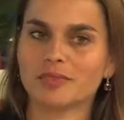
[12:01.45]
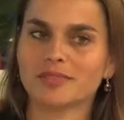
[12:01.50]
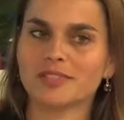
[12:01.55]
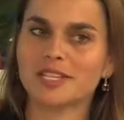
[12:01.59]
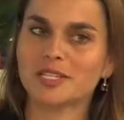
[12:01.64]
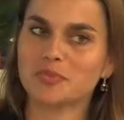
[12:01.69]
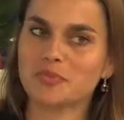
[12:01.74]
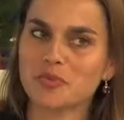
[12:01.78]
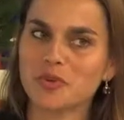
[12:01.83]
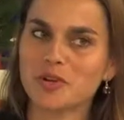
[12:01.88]

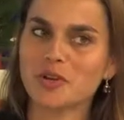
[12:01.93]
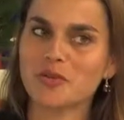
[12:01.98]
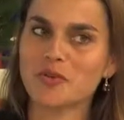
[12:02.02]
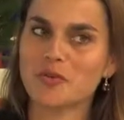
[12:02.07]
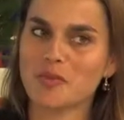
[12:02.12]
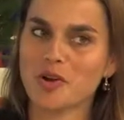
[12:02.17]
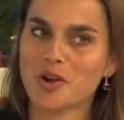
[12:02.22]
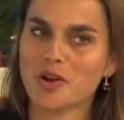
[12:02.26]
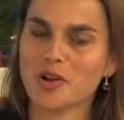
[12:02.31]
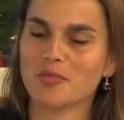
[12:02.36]
That's pretty
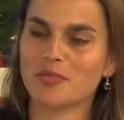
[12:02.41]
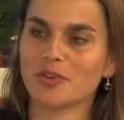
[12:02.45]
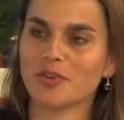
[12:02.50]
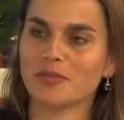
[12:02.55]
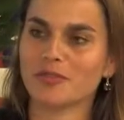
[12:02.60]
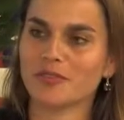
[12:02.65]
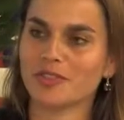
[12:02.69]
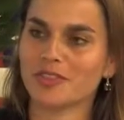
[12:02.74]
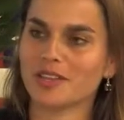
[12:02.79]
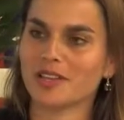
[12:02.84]
remarkable
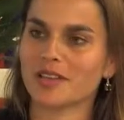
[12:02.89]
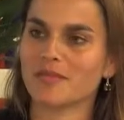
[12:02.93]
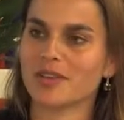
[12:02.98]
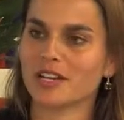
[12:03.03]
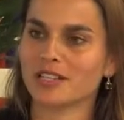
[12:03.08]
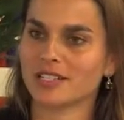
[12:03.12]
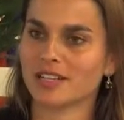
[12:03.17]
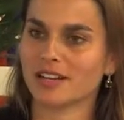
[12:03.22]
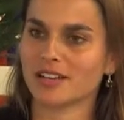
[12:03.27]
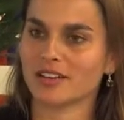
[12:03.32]
if you think
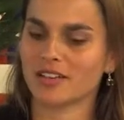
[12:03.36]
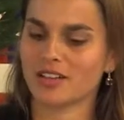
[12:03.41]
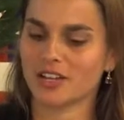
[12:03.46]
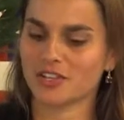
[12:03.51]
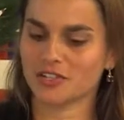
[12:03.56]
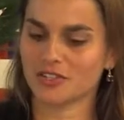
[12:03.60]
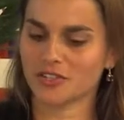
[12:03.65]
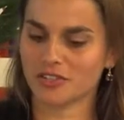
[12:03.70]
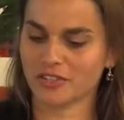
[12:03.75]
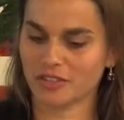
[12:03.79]
about
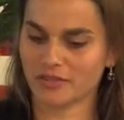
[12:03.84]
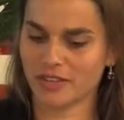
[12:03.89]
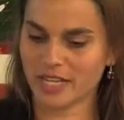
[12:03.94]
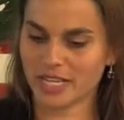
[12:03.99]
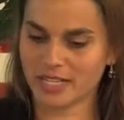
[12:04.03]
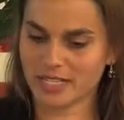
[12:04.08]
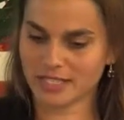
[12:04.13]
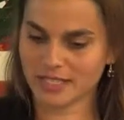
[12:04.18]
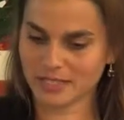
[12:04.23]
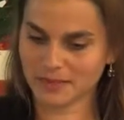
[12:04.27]
technological
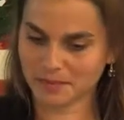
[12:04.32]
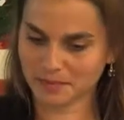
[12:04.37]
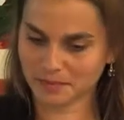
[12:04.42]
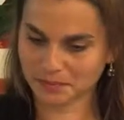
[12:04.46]
advance.